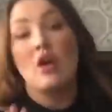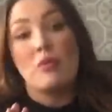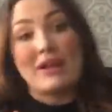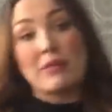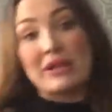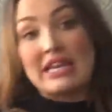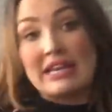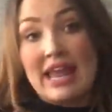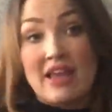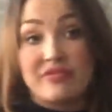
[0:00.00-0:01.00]
when I went
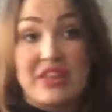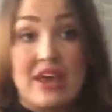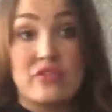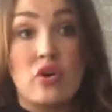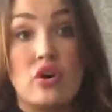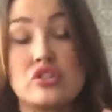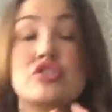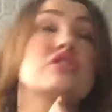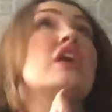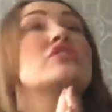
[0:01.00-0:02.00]
in there, they have got
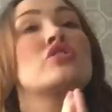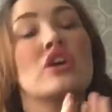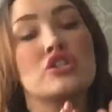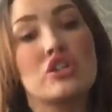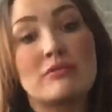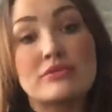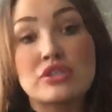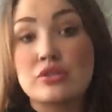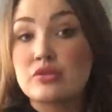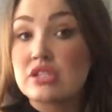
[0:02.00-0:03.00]
such nice
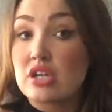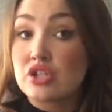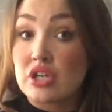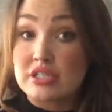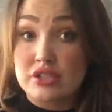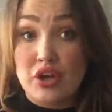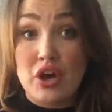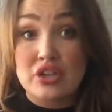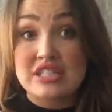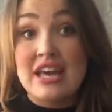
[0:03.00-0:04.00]
jumpsuits, such nice
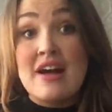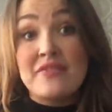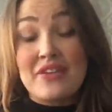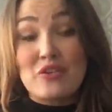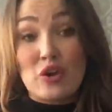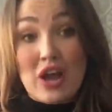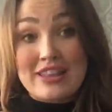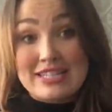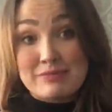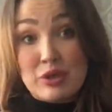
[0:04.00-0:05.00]
skirts. They've got
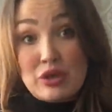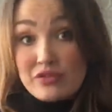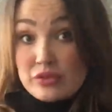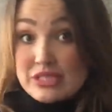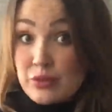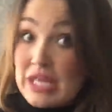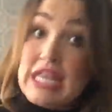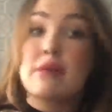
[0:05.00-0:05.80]
like this beautiful silky